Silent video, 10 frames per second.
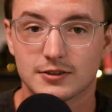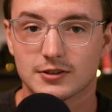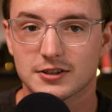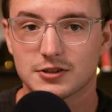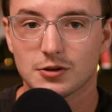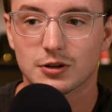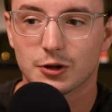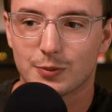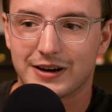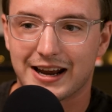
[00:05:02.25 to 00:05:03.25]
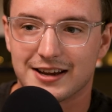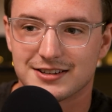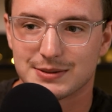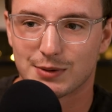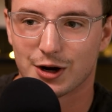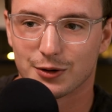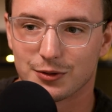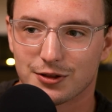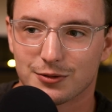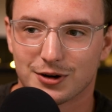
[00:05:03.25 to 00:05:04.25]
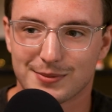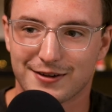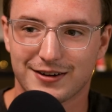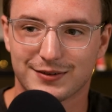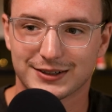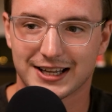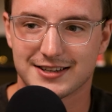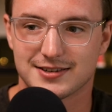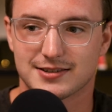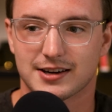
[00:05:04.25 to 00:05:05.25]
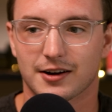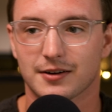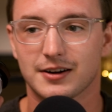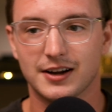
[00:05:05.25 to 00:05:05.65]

So let's do a little bit of ASMR with one of my favorite lenses here.